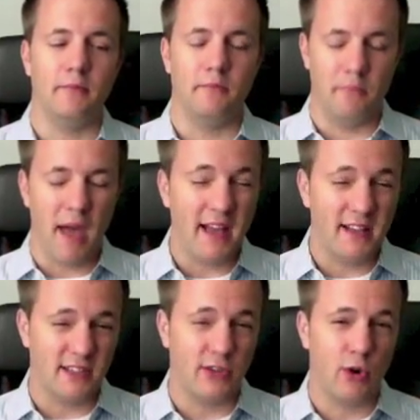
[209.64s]

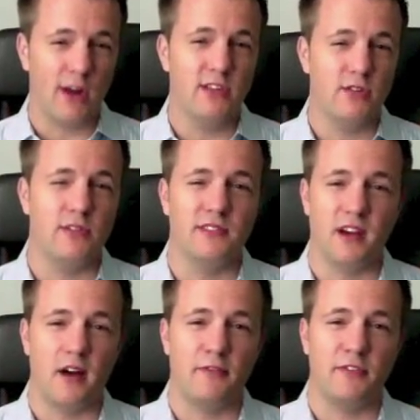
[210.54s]
banks and credit unions
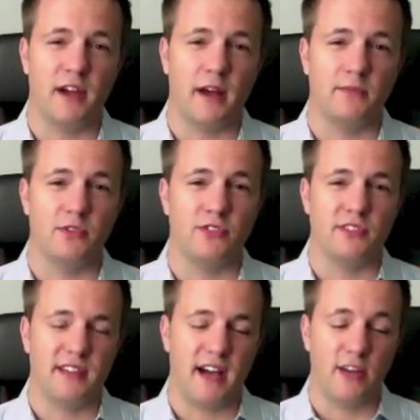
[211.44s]
oftentimes are
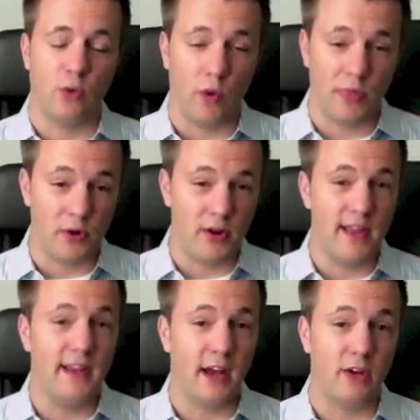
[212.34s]
just tied to what their
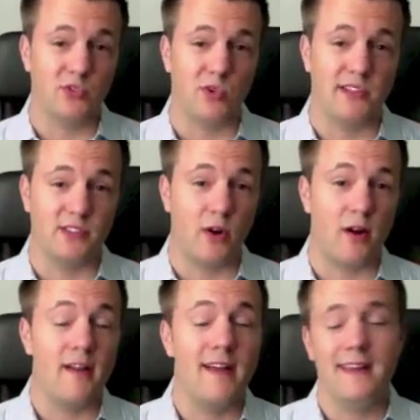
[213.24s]
in-house rates
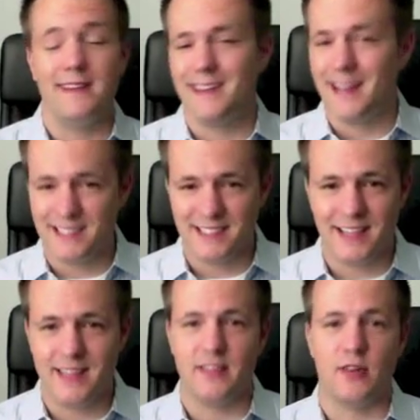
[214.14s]
are. Not to
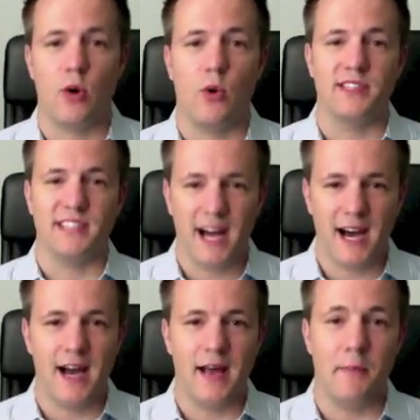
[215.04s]
say that they're always
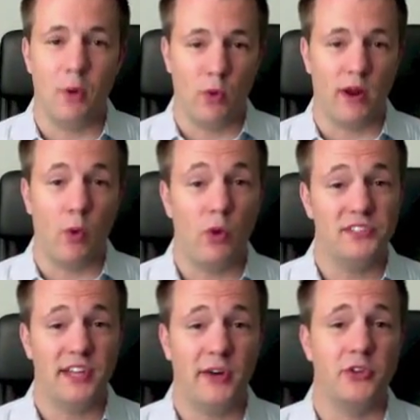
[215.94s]
high, but what I will
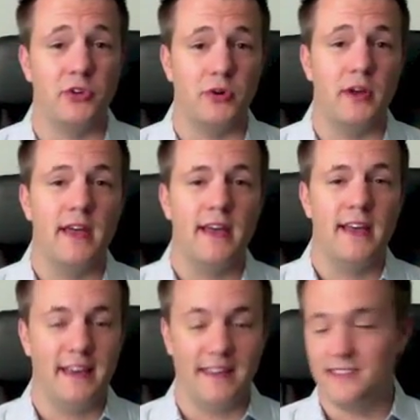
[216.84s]
tell you,
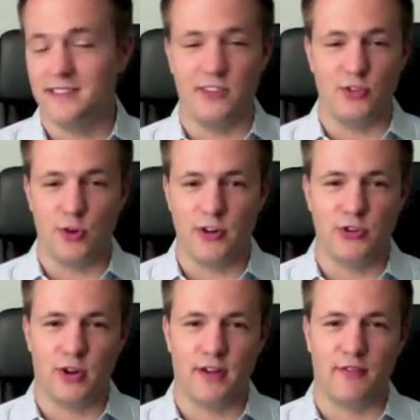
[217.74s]
and this is a dirty
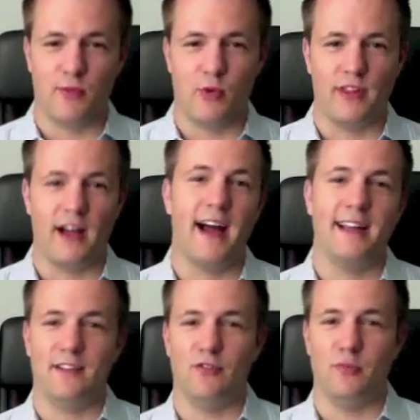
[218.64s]
trick from one of the
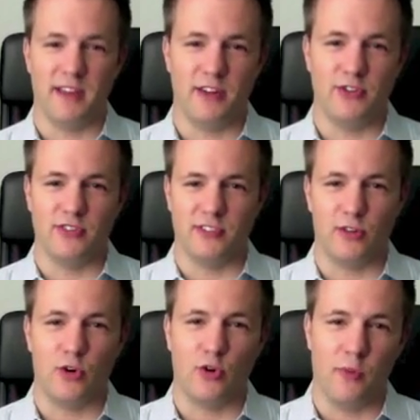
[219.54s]
high-level managers at a
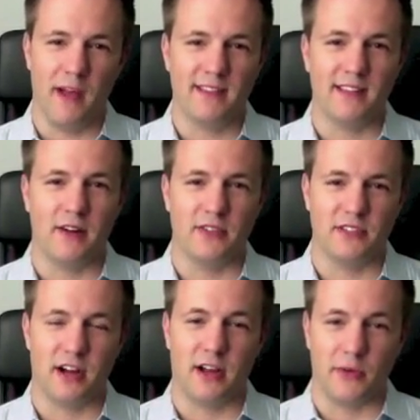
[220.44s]
local bank that I was
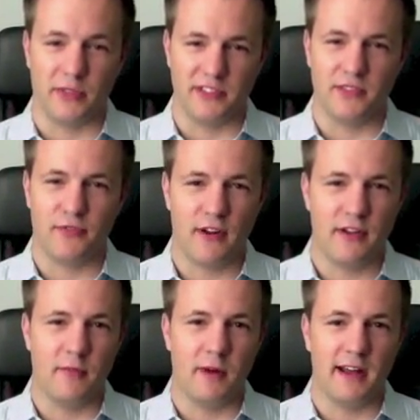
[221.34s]
talking with, it's a friend
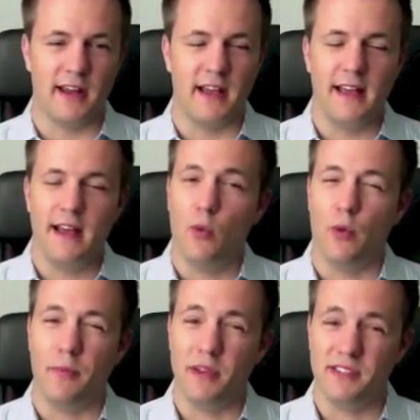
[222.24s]
of mine,
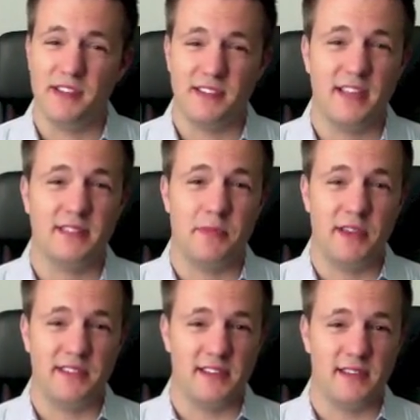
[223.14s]
when business gets
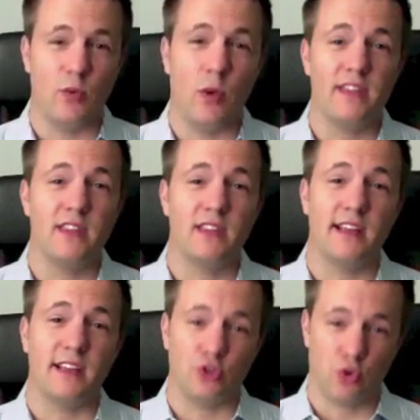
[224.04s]
busy, the way that they
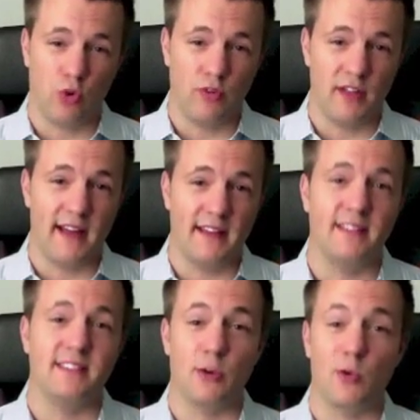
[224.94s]
control that
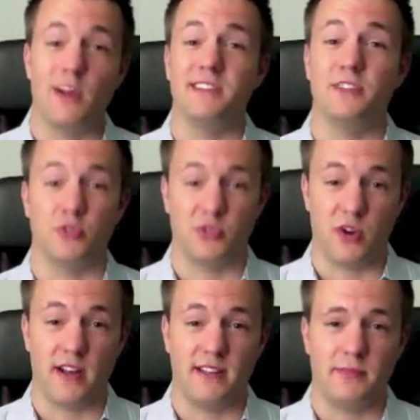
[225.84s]
is they raise interest
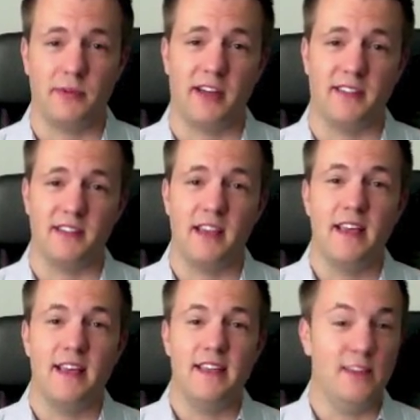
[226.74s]
rates, because
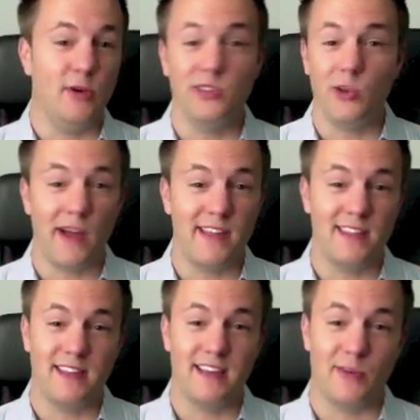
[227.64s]
the only way
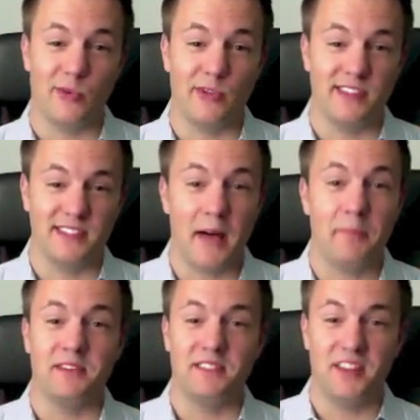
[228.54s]
that they can really
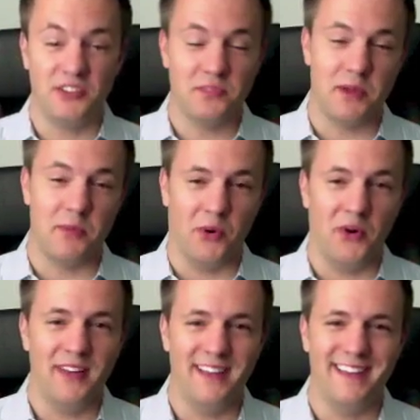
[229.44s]
stop the
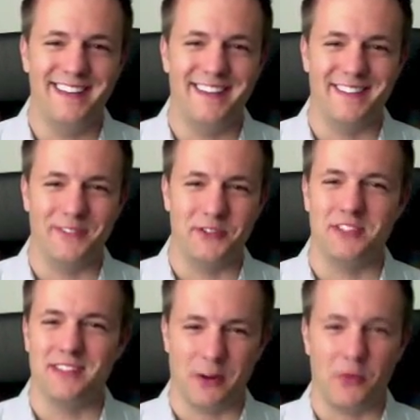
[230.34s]
salespeople, which
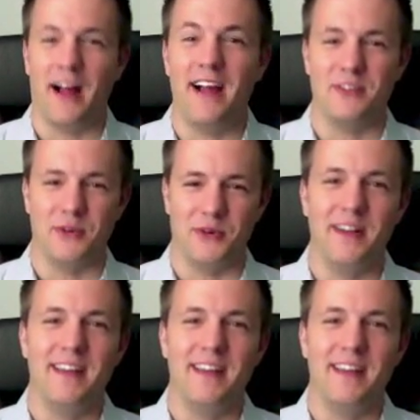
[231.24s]
is like what I do,